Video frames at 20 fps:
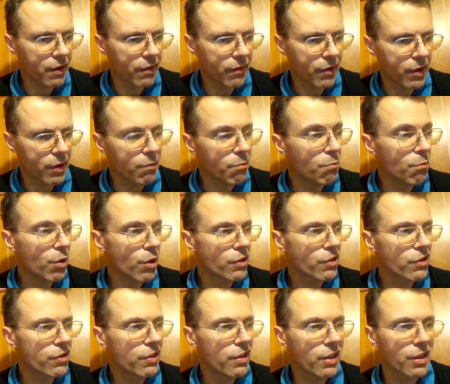in
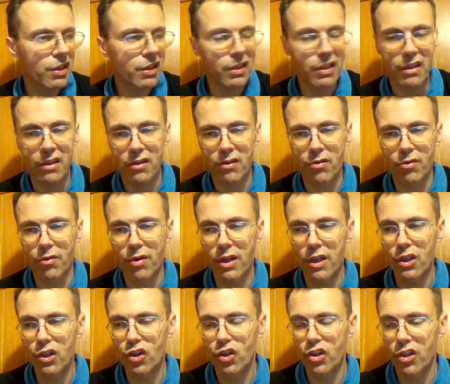Bosnia, in
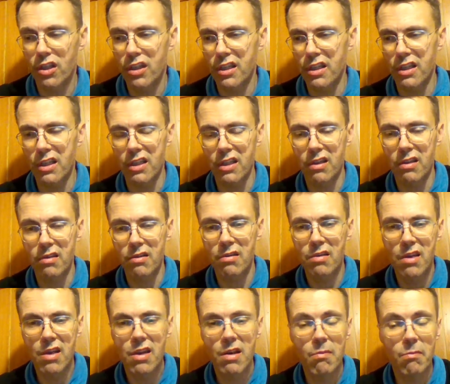Croatia, in
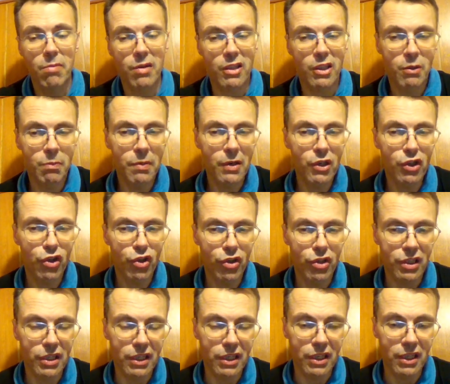but
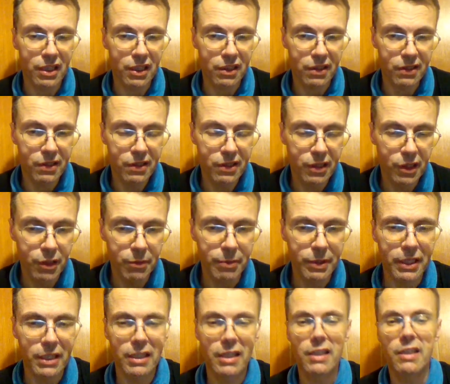especially in
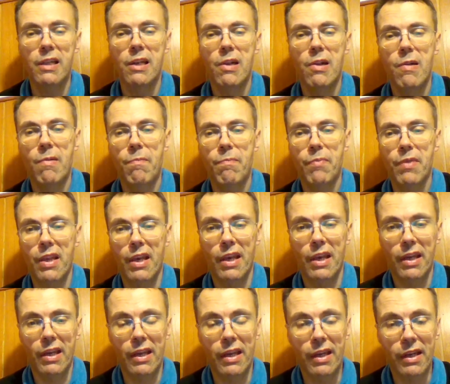Serbia
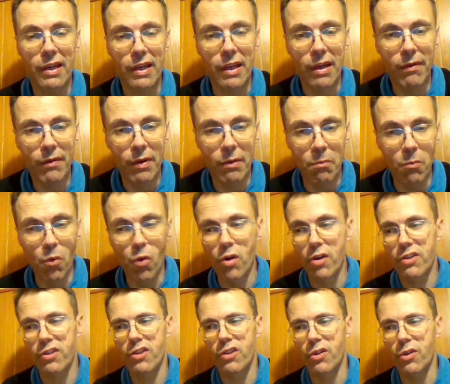and even
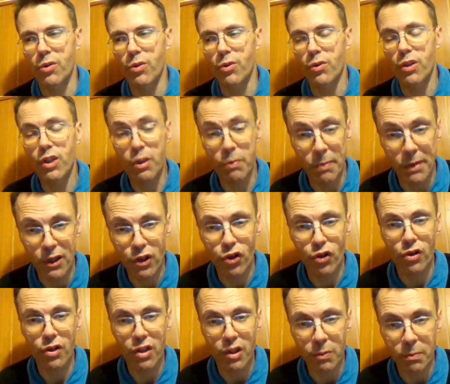more so,
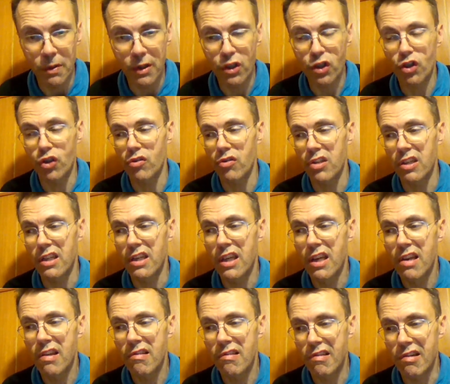especially, especially
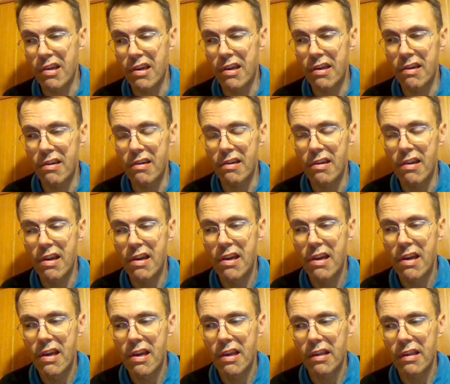in
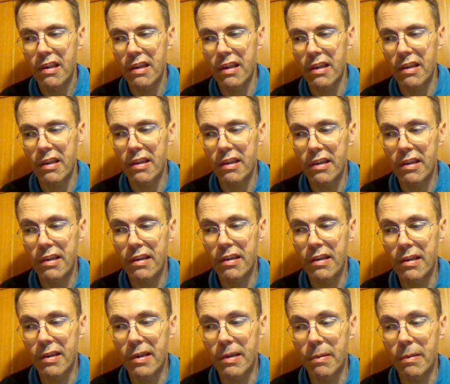uh,